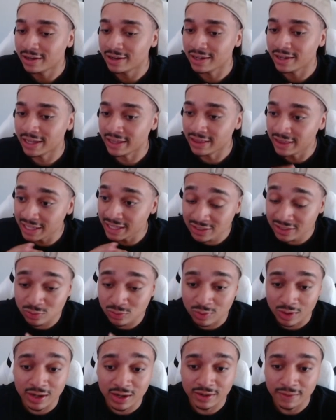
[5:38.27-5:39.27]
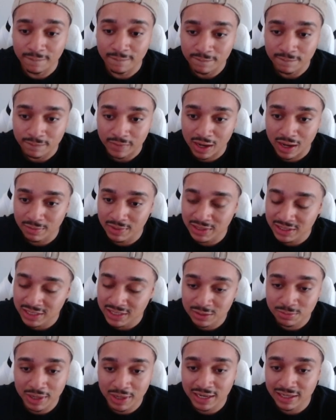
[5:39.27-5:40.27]
And this run, I'm
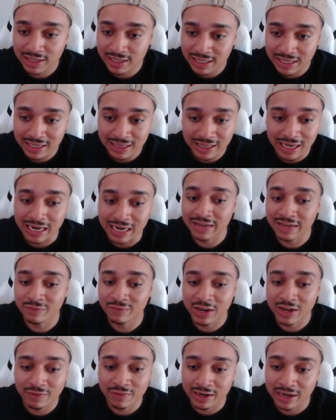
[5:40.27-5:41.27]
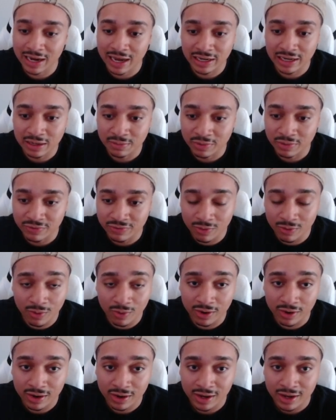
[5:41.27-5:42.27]
anticipating to get it like I've never gotten it
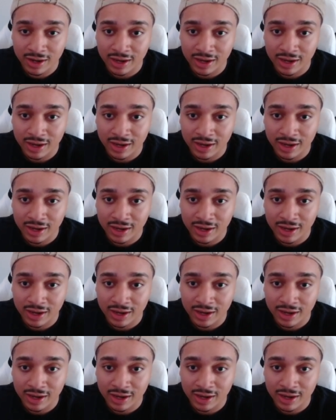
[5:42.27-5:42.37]
before.